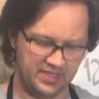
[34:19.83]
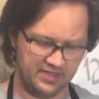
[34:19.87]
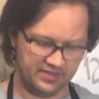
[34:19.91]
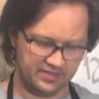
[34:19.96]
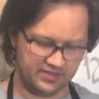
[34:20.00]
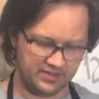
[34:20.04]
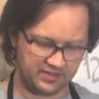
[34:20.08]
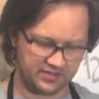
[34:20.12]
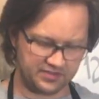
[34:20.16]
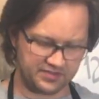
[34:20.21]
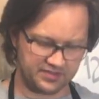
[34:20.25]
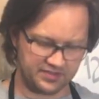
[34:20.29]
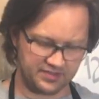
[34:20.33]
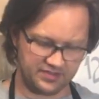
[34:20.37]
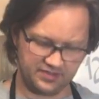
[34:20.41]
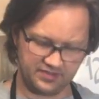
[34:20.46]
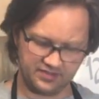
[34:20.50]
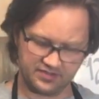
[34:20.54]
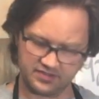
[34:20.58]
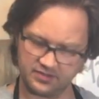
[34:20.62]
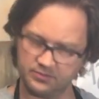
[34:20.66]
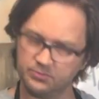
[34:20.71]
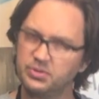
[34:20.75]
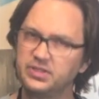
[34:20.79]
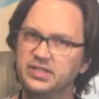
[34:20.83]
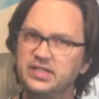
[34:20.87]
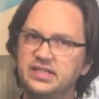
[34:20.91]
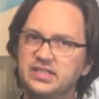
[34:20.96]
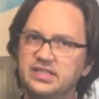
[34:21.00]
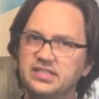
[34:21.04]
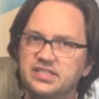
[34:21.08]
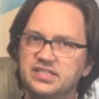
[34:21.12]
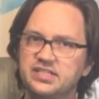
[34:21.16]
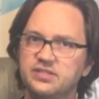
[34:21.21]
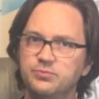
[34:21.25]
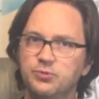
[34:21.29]
This is
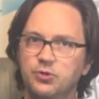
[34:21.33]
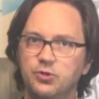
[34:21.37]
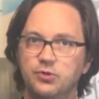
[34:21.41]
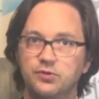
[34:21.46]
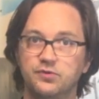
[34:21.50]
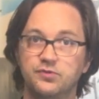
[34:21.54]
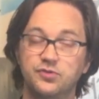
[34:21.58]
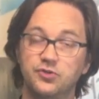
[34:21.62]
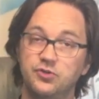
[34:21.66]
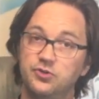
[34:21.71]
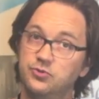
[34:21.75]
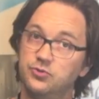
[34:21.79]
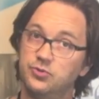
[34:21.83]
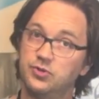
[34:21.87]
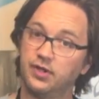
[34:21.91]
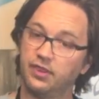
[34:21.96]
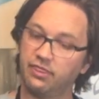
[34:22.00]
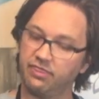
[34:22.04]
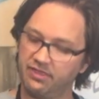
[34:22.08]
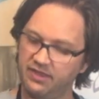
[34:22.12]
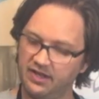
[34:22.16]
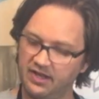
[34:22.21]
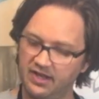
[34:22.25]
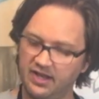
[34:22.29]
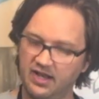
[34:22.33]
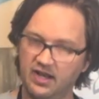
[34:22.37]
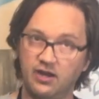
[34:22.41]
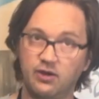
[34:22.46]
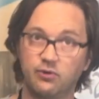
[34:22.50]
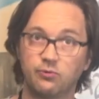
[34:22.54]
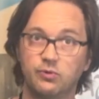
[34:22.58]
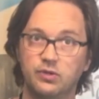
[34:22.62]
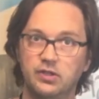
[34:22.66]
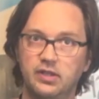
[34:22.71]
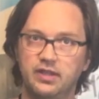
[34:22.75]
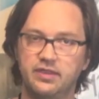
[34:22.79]
completely smooth, so you can thin it
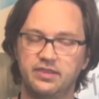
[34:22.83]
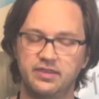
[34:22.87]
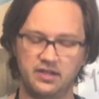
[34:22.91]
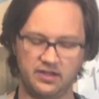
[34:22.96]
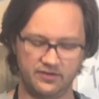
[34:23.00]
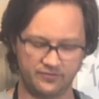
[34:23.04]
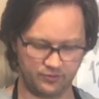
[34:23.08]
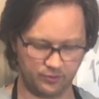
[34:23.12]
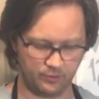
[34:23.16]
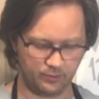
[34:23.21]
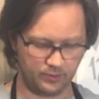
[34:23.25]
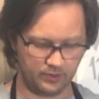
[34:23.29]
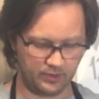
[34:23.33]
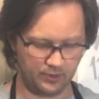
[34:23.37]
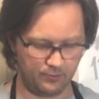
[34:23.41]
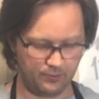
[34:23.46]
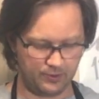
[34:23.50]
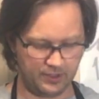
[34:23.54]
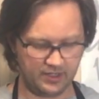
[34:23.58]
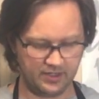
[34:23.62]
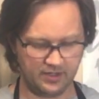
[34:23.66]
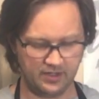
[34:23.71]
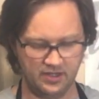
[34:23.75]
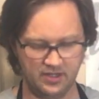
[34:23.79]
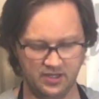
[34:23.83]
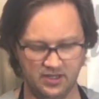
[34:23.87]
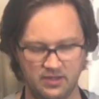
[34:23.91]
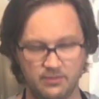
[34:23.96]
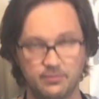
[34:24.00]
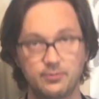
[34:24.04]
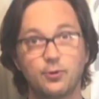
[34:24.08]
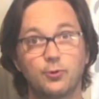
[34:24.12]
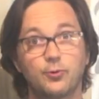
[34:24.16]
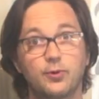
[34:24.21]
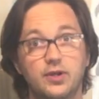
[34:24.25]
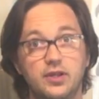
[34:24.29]
out really thin if you really want.
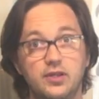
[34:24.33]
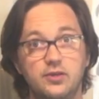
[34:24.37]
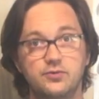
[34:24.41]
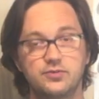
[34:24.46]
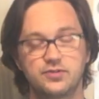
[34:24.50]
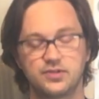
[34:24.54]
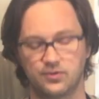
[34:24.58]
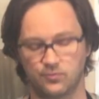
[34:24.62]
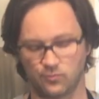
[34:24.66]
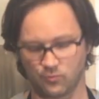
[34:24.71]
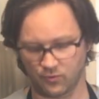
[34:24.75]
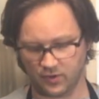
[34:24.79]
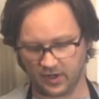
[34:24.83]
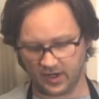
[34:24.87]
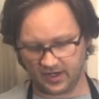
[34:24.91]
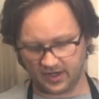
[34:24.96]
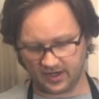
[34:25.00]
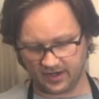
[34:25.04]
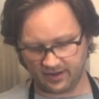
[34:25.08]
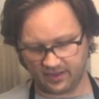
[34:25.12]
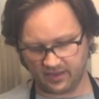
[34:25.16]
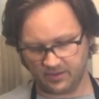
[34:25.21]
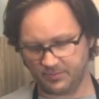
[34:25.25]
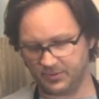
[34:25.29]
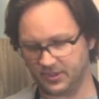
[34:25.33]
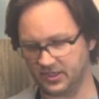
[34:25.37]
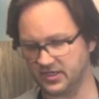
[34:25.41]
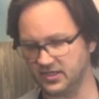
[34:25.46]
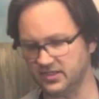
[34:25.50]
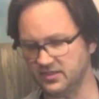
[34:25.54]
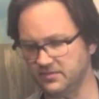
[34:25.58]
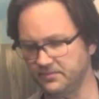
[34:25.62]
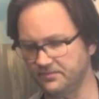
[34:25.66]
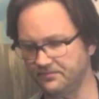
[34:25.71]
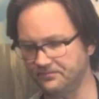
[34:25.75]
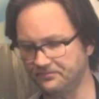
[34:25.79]
we're going to use it right out of the
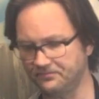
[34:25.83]
bucket.